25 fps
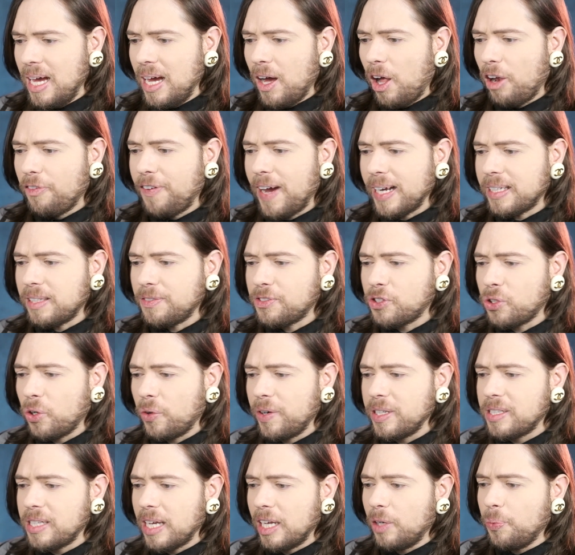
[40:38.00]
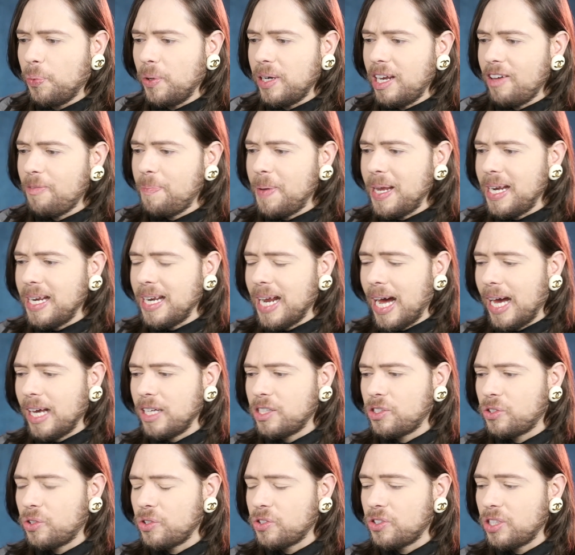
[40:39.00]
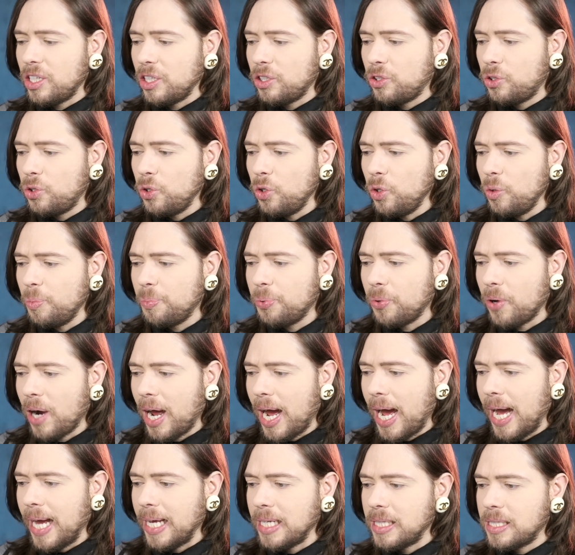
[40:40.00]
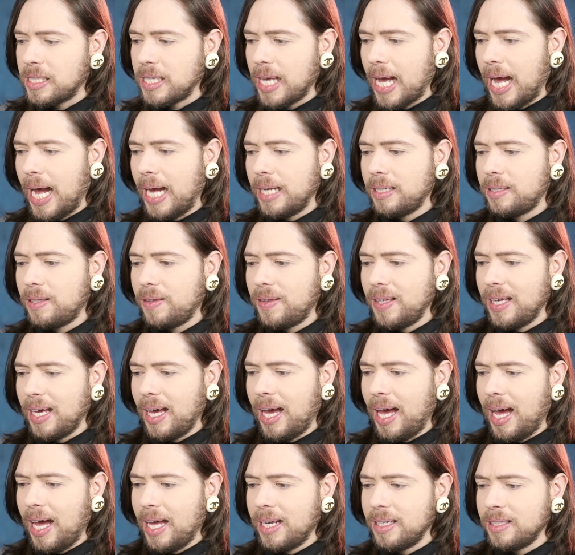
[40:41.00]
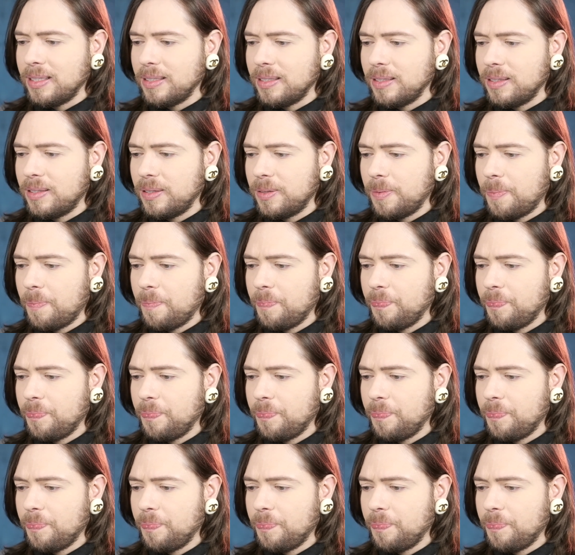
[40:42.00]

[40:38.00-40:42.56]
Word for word: Olfactive Stories. It would have been nice to see two brides at the end.